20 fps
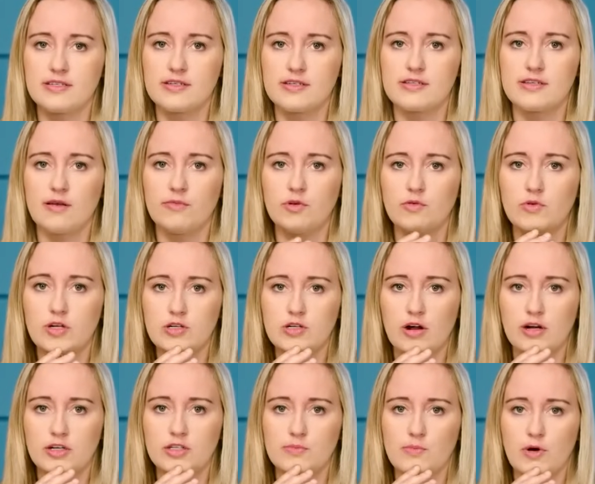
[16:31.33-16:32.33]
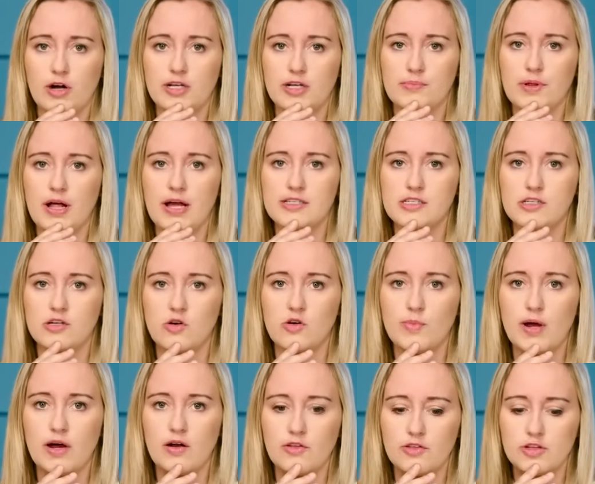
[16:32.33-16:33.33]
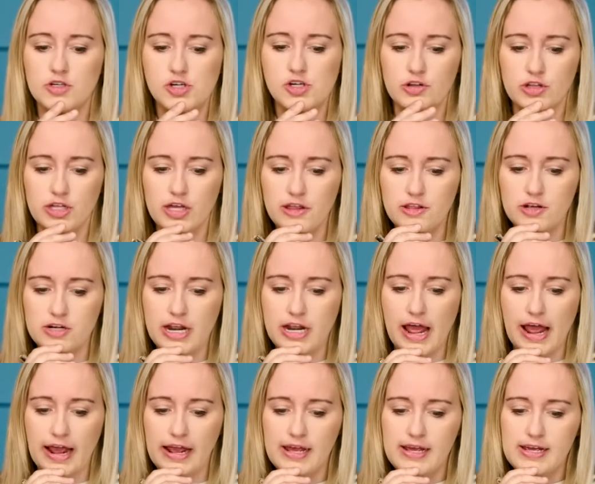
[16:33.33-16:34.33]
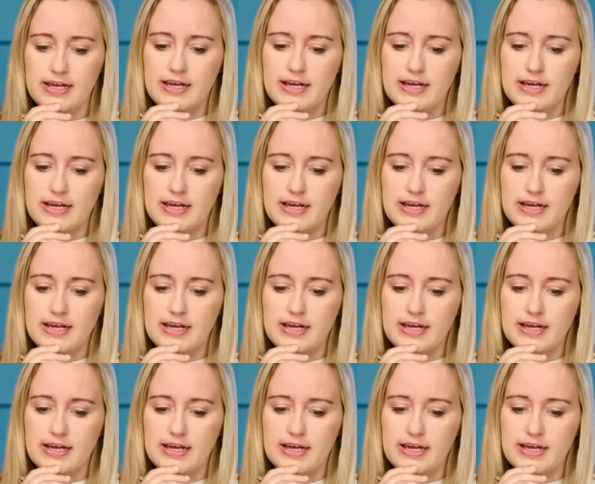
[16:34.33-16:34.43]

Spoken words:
this is something we talked to Mark DePlacido about on the show the other day.